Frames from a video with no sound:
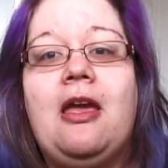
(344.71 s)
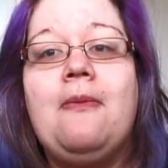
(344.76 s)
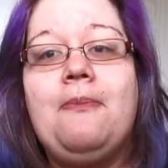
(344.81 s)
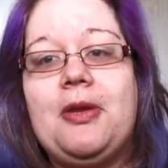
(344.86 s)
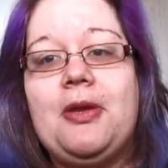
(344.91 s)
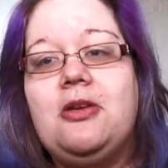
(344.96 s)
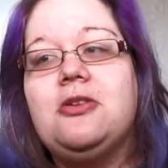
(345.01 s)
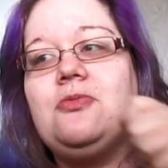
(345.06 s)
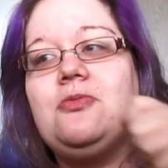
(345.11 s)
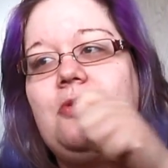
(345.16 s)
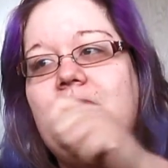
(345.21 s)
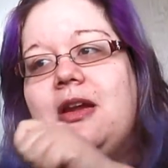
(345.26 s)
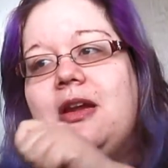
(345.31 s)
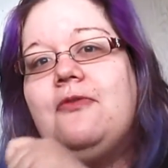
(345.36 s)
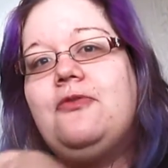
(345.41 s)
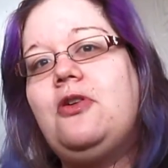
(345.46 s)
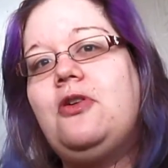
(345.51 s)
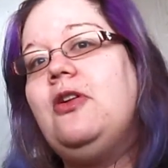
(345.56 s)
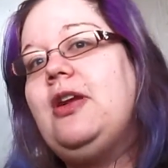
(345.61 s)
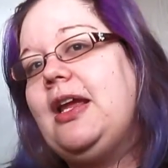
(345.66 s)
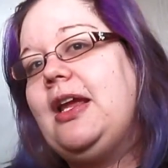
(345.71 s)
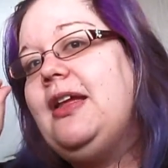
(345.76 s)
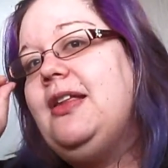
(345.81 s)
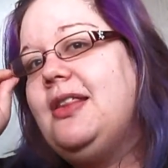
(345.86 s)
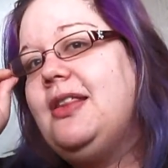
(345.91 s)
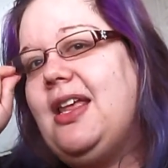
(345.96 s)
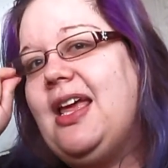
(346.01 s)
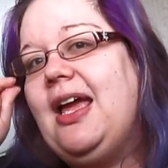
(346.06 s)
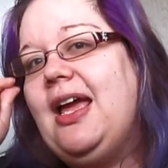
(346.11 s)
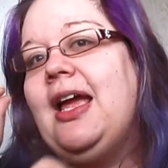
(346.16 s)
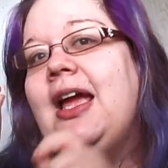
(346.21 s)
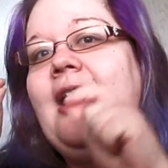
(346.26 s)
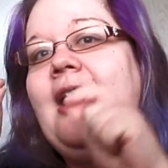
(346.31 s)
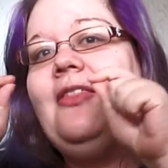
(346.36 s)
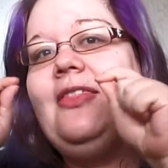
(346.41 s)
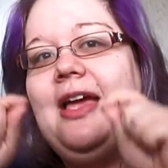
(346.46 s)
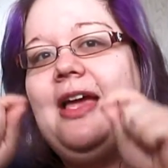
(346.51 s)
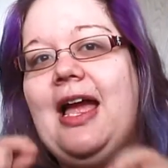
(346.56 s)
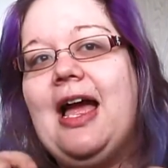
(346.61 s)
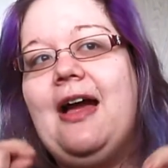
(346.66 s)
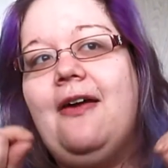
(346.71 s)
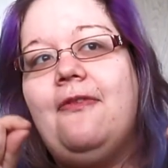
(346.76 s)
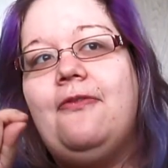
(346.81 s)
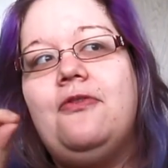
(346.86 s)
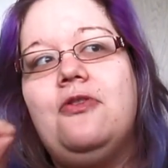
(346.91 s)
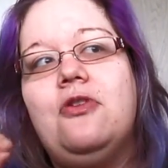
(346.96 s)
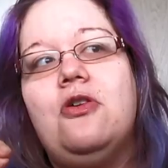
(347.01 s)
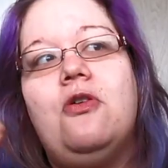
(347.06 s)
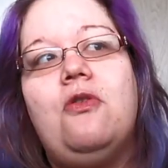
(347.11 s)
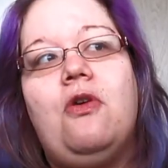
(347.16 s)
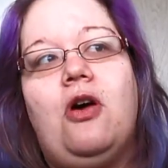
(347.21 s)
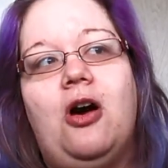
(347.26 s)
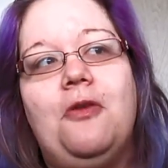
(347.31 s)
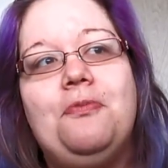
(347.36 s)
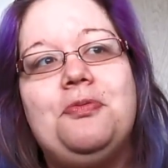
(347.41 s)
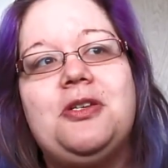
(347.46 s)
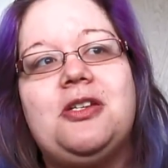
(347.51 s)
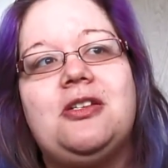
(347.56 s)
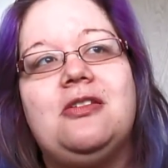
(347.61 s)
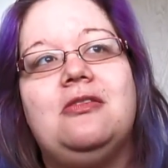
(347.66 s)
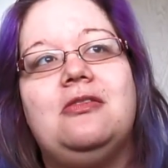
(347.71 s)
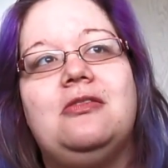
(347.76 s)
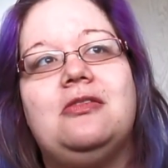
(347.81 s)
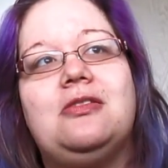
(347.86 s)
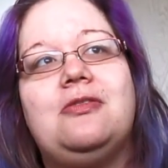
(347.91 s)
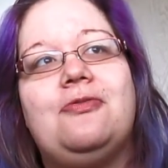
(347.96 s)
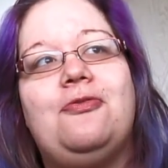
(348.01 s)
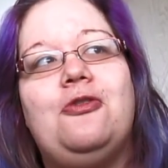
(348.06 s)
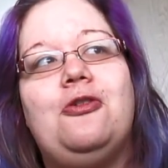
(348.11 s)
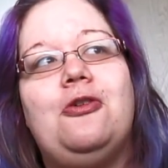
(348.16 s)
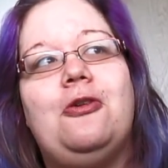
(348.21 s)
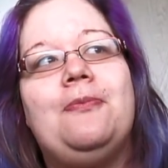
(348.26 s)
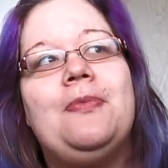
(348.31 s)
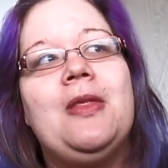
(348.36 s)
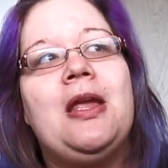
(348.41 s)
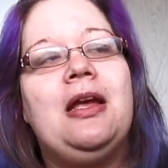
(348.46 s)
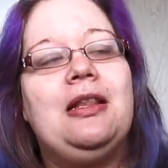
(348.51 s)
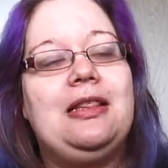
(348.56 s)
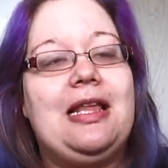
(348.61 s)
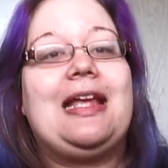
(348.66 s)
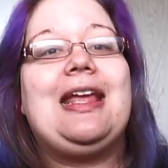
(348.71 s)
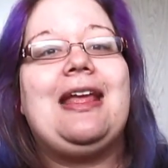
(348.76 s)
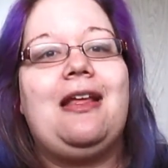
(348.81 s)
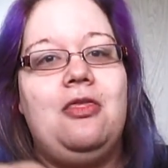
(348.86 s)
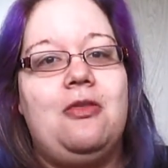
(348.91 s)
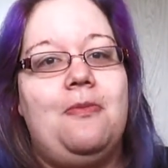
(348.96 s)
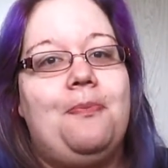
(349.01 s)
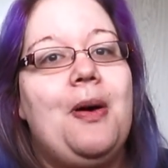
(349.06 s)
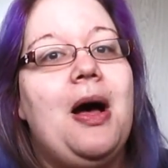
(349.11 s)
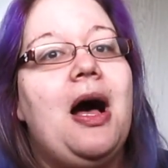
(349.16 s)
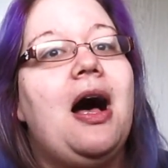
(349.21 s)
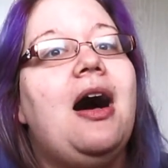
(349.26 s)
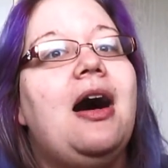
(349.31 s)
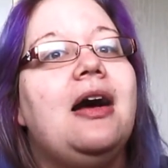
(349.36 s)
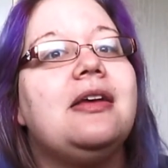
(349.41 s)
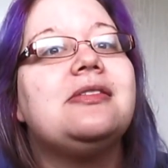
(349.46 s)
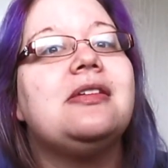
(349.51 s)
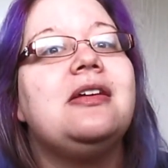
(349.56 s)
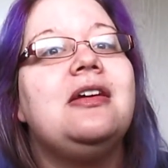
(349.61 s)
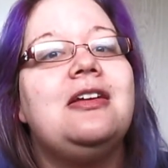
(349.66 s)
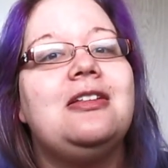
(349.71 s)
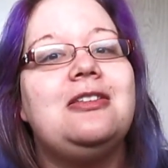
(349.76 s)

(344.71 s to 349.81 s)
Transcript: Because when I've gone in there, they have no options for, like in the past,